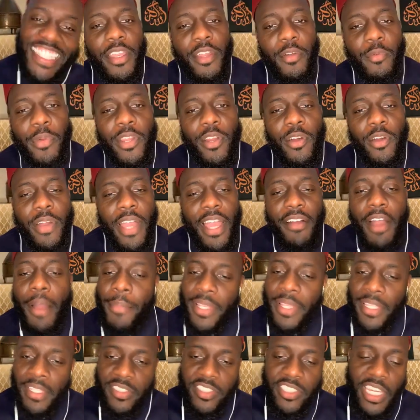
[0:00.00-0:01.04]
we don't have,
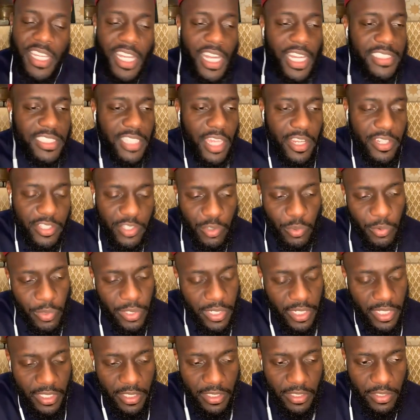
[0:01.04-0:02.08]
Shaykh Azhar, do you
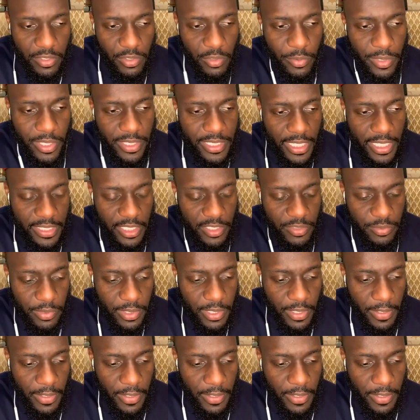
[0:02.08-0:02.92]
wanna take this one?